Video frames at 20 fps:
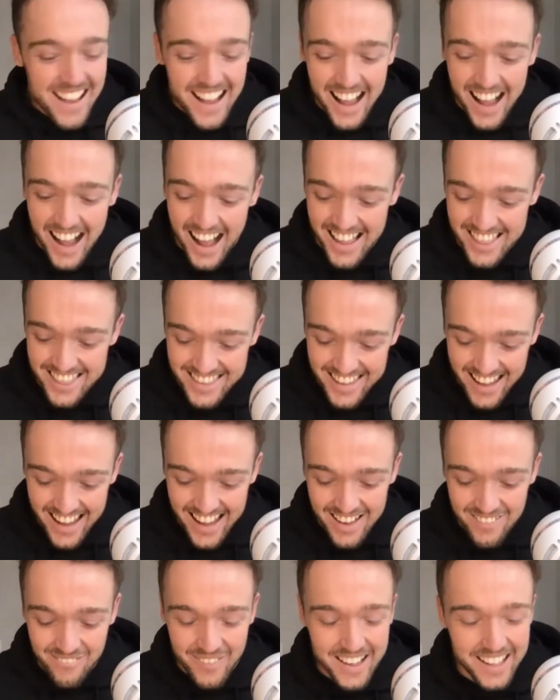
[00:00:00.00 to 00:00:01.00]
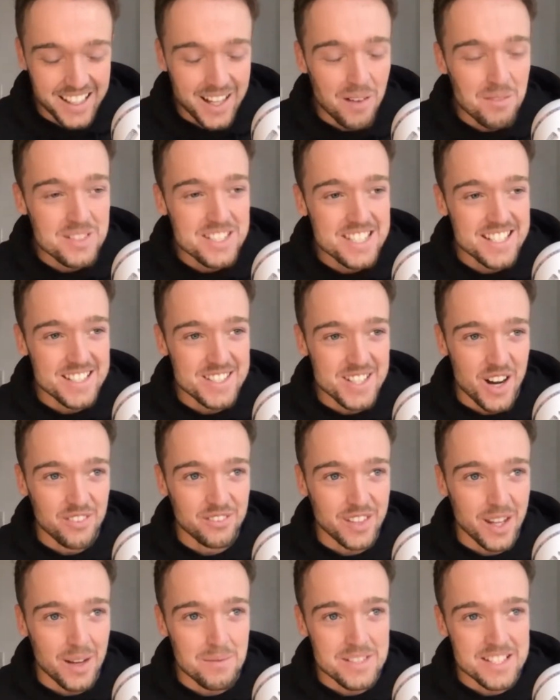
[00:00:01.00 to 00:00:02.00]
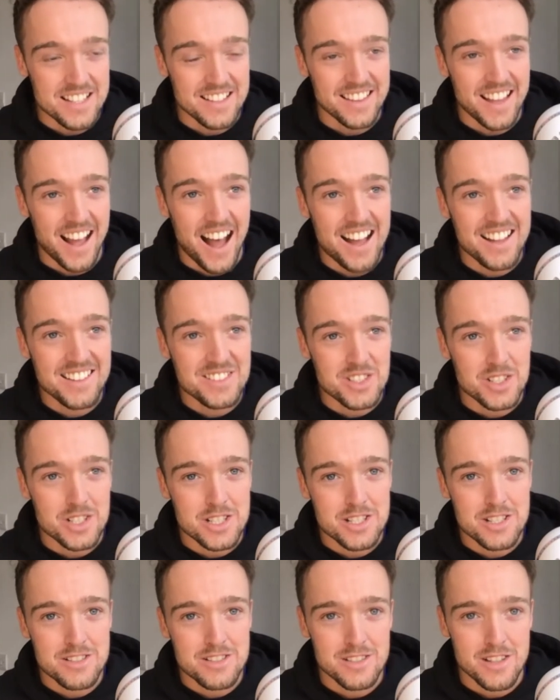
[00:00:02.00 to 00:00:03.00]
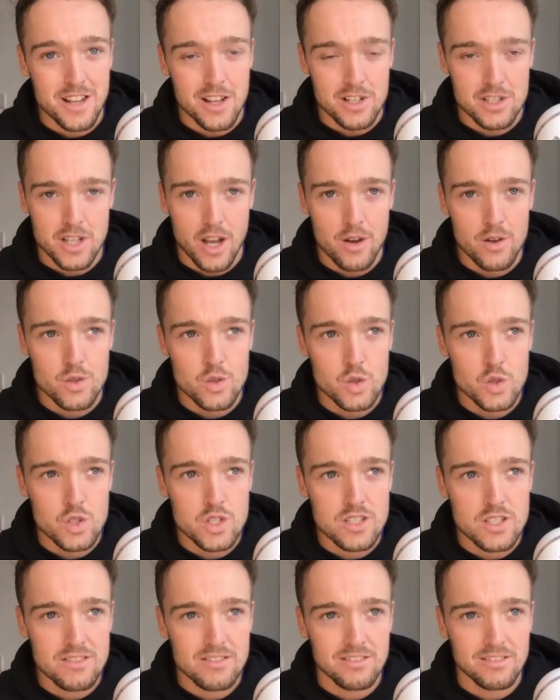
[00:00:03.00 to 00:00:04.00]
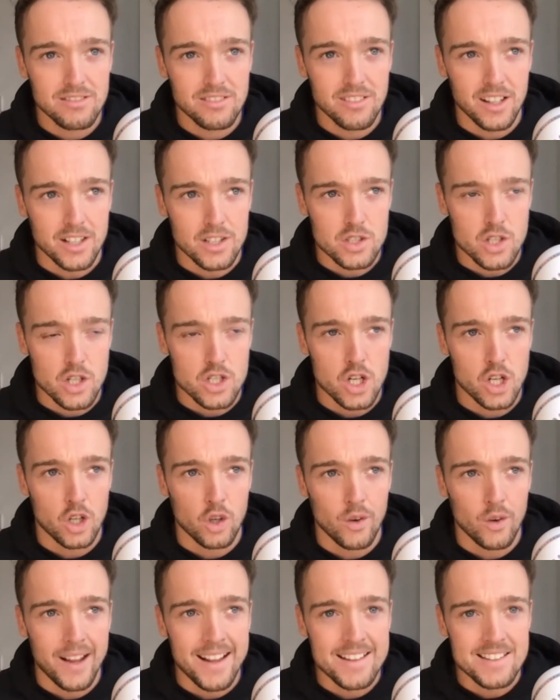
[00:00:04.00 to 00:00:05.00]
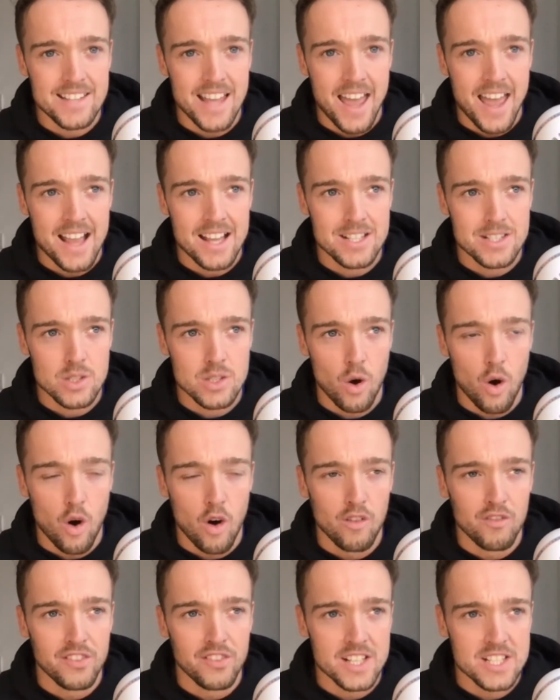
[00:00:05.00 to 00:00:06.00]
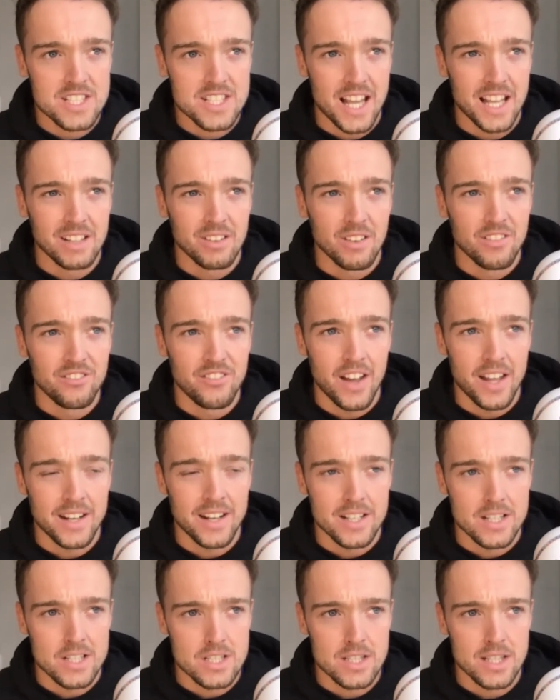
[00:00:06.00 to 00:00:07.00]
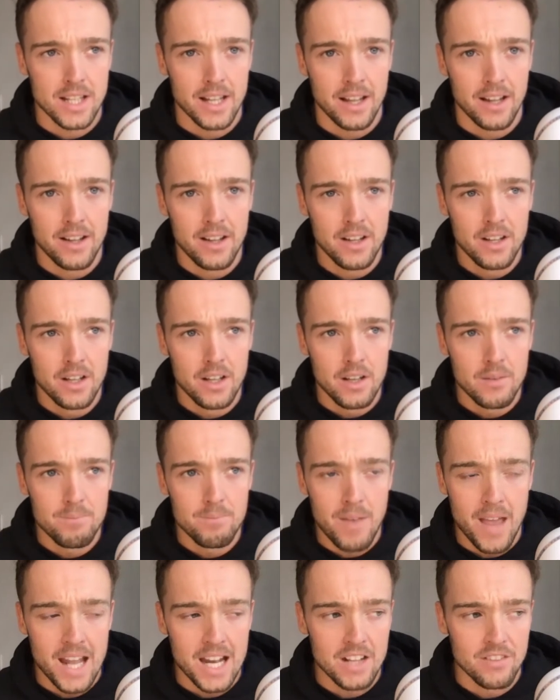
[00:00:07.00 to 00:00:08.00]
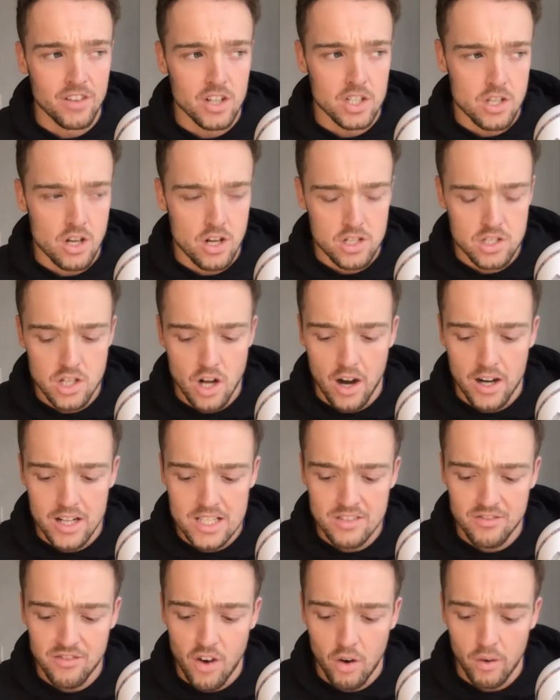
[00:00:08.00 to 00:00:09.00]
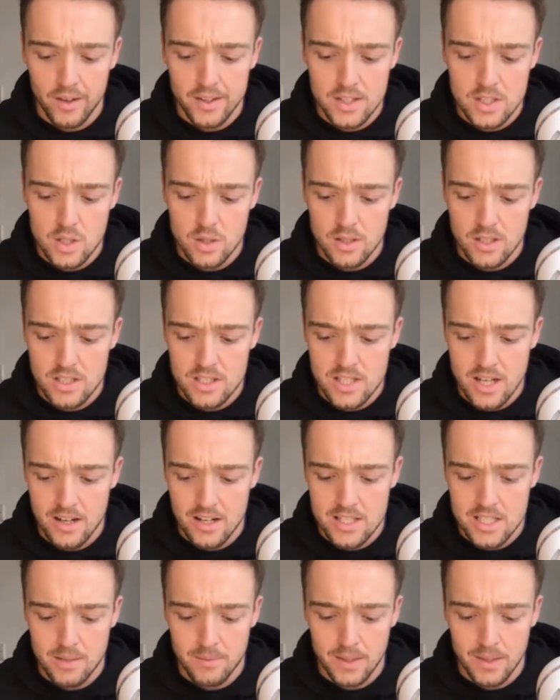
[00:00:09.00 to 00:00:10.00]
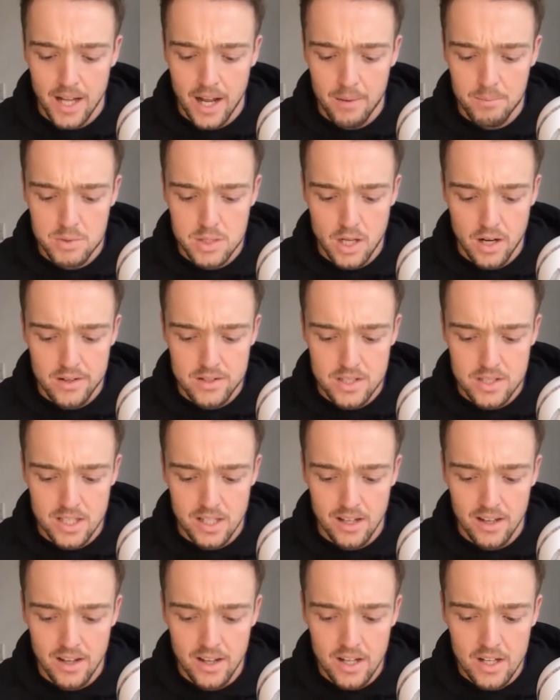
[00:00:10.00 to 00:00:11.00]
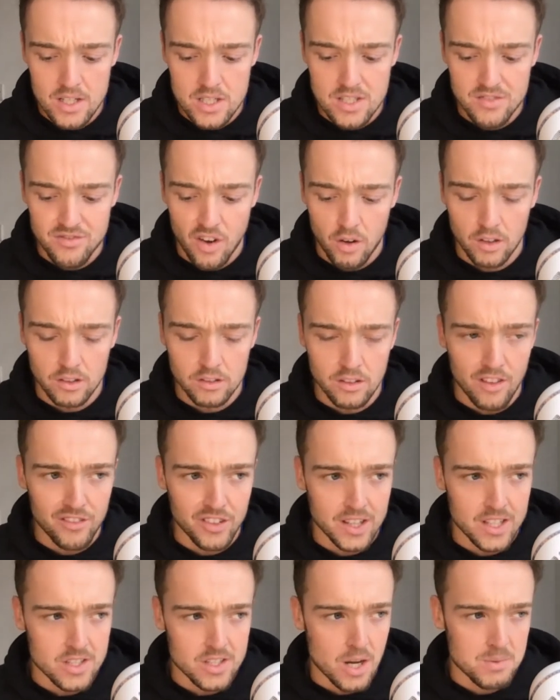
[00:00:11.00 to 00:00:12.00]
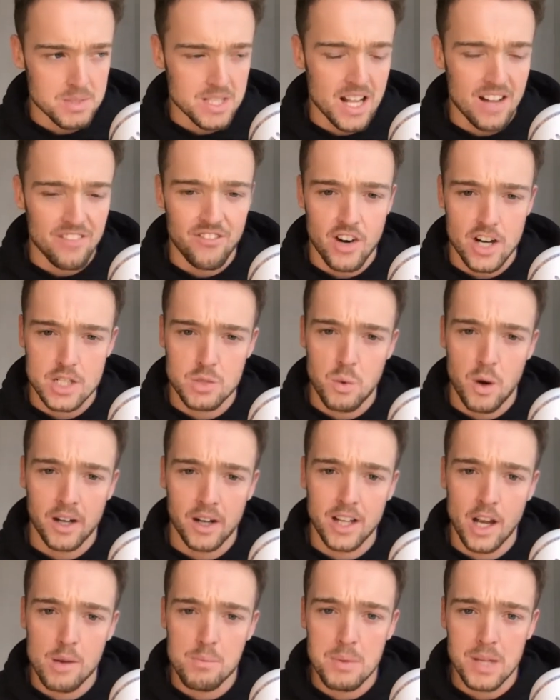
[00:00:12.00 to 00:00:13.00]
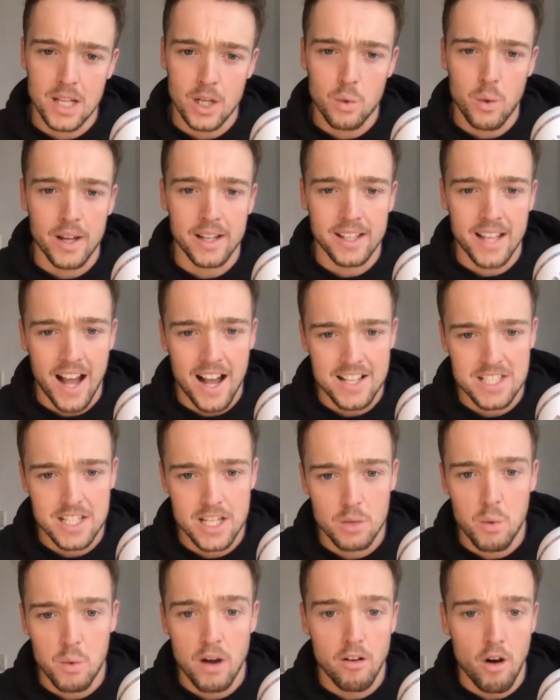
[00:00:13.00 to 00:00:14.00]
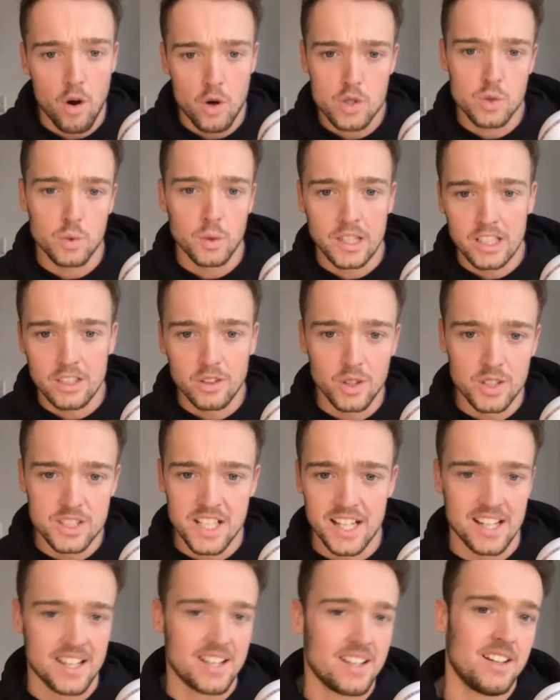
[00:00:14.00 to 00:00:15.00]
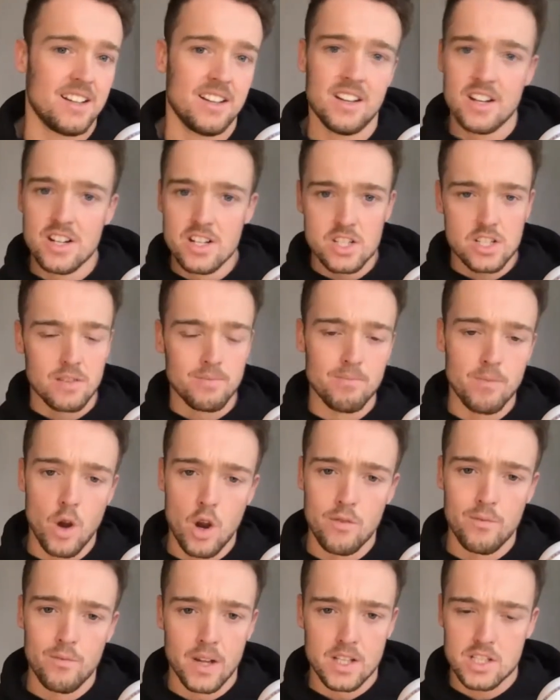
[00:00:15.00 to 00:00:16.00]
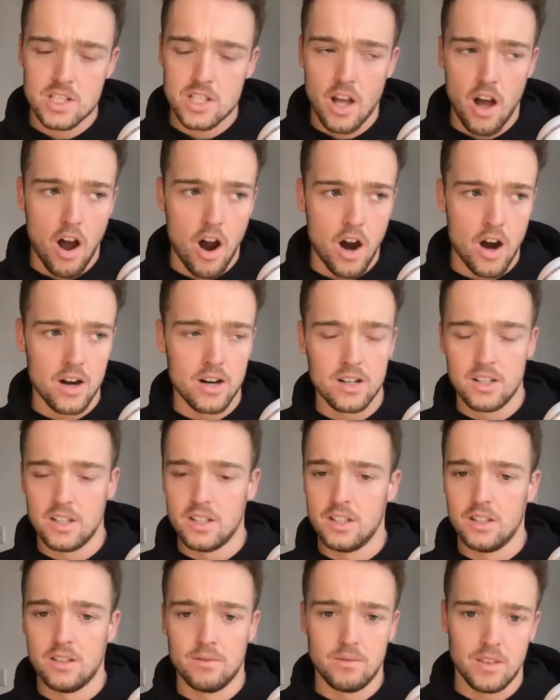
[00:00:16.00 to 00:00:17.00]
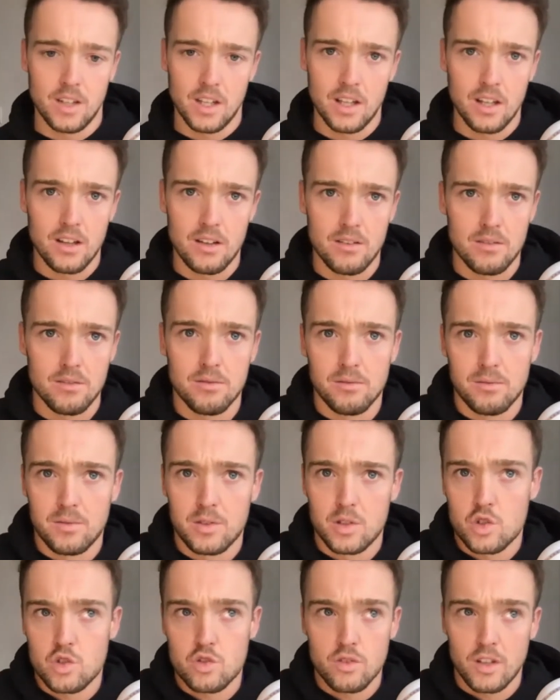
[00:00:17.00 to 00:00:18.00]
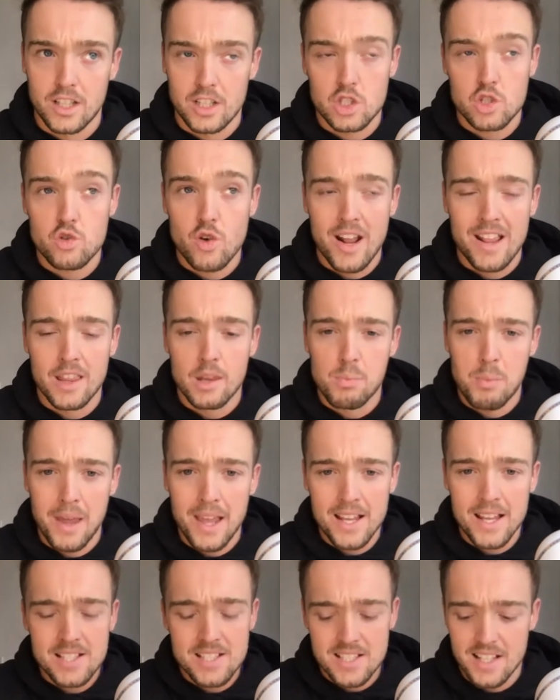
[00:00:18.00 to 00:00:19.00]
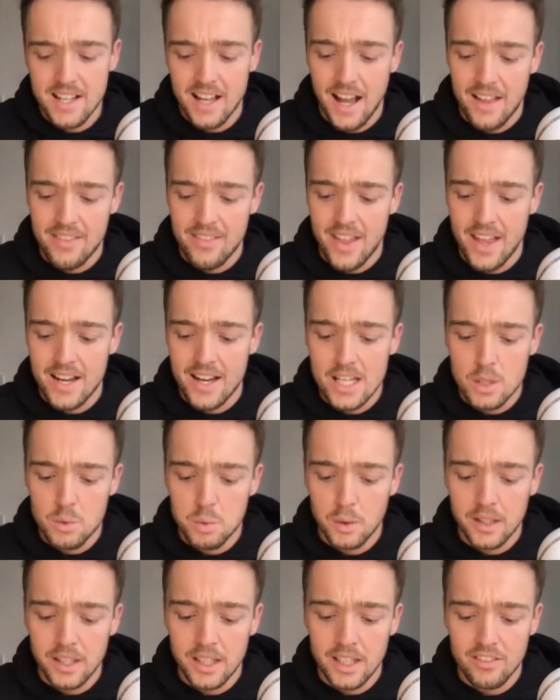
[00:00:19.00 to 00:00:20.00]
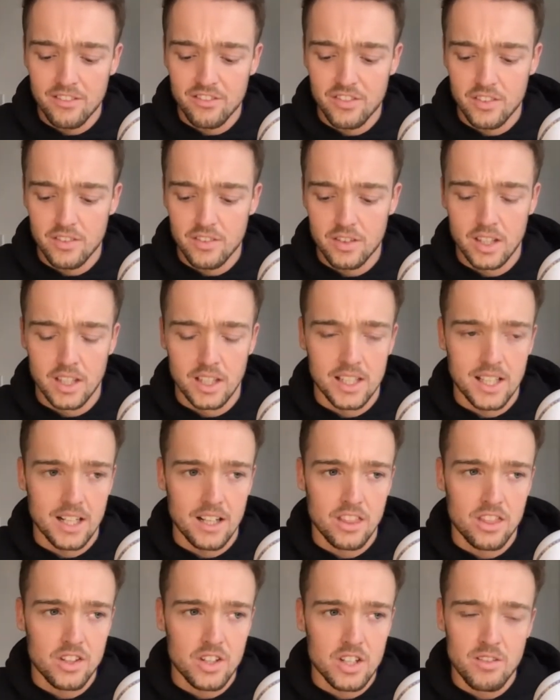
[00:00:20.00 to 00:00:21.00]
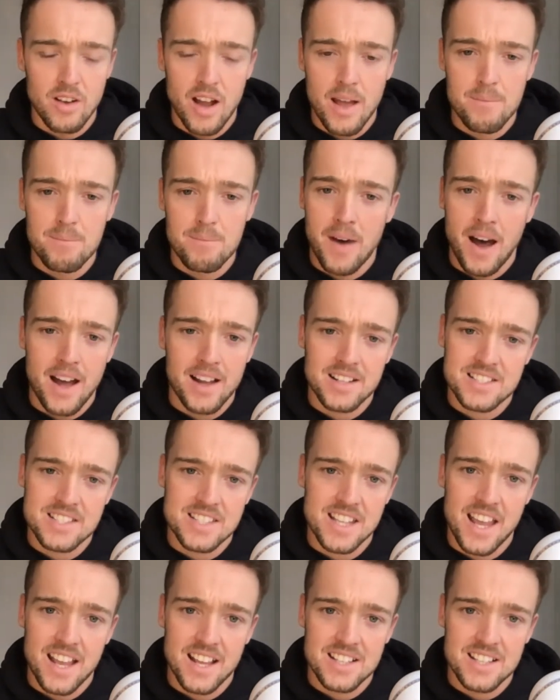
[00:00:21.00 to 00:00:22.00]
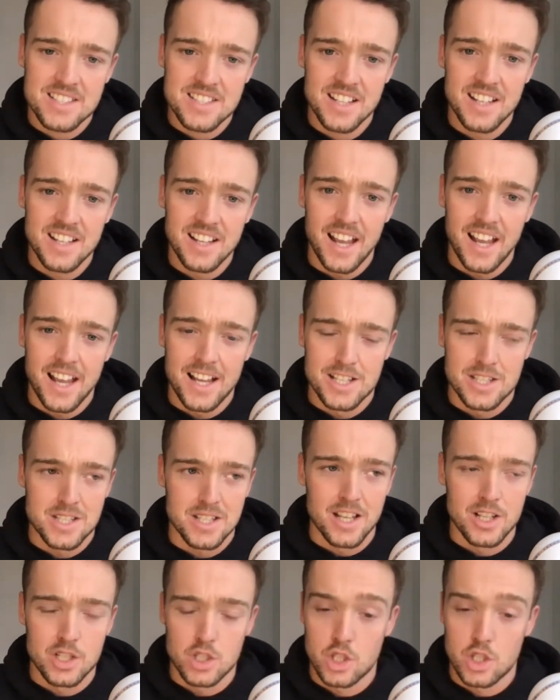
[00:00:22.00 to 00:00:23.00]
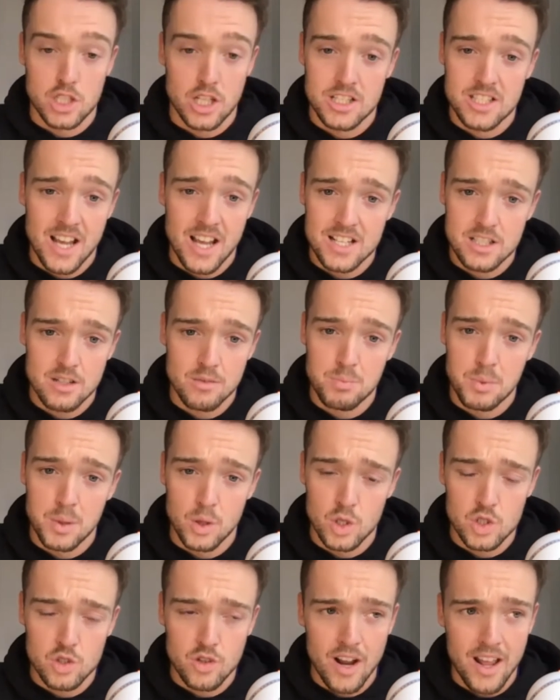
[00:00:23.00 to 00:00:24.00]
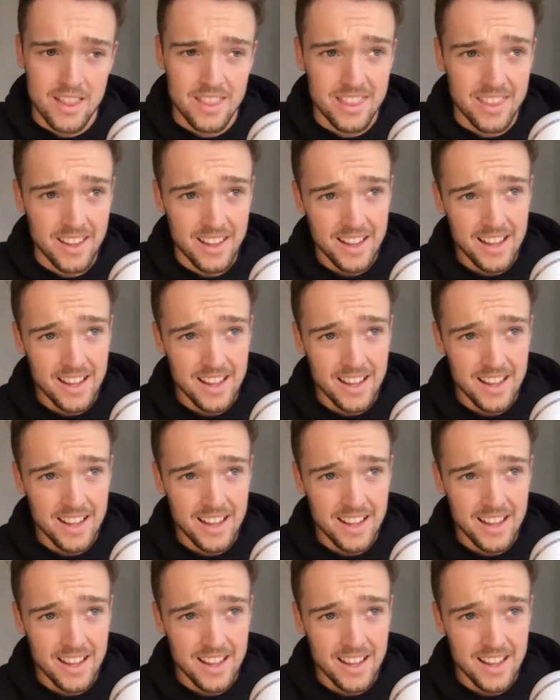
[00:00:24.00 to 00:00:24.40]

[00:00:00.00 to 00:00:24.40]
And when it comes to the Turf Games, it sounds like such a great test of the style of fitness that many of us are starting to fall into, and it's certainly something I'm starting to fall in love with in terms of that first workout being quite gassy, while also including some movements that are strength based, and then equally the kind of 3-rep max test is just a test of pure strength.